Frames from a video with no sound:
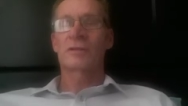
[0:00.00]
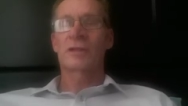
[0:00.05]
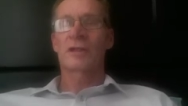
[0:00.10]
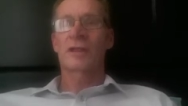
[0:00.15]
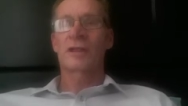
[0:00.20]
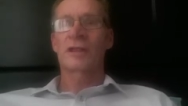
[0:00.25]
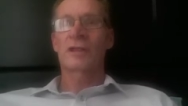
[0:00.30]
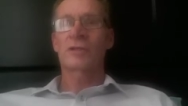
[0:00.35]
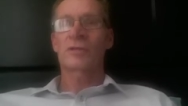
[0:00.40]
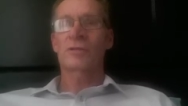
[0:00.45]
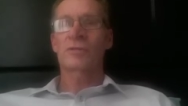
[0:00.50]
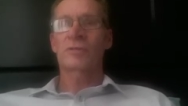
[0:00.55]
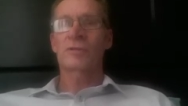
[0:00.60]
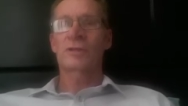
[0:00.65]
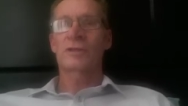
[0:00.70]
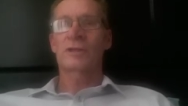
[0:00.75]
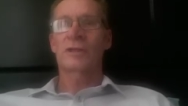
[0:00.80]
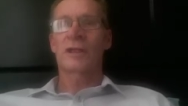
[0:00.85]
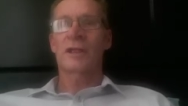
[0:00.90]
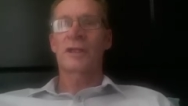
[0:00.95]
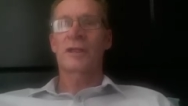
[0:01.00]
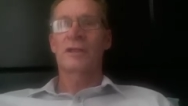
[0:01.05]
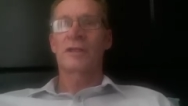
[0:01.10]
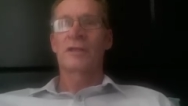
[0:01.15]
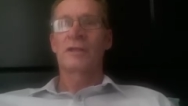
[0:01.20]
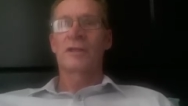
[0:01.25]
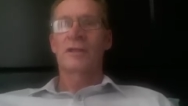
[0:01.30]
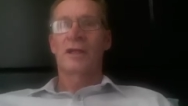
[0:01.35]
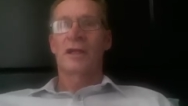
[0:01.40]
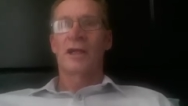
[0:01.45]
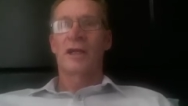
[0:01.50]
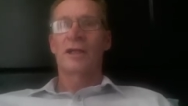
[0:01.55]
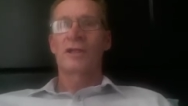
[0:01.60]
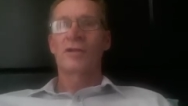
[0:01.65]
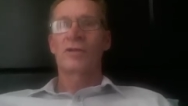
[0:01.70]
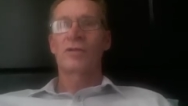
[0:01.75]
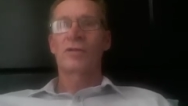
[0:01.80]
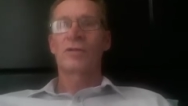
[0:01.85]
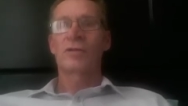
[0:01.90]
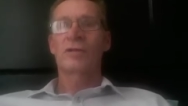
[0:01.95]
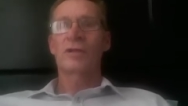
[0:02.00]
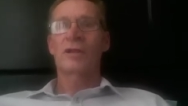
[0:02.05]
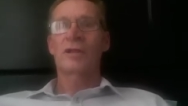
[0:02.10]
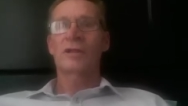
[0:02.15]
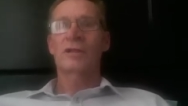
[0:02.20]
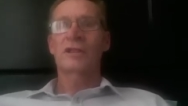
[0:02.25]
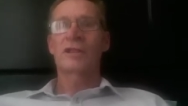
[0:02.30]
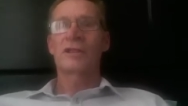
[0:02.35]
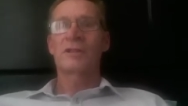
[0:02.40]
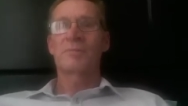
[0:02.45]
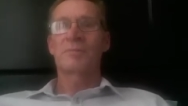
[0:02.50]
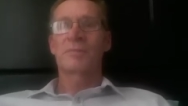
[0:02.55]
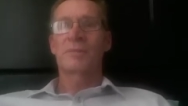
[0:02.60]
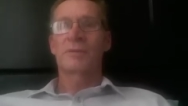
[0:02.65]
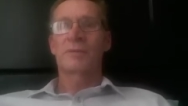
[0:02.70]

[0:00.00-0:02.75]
and get on with the day and earn our keep?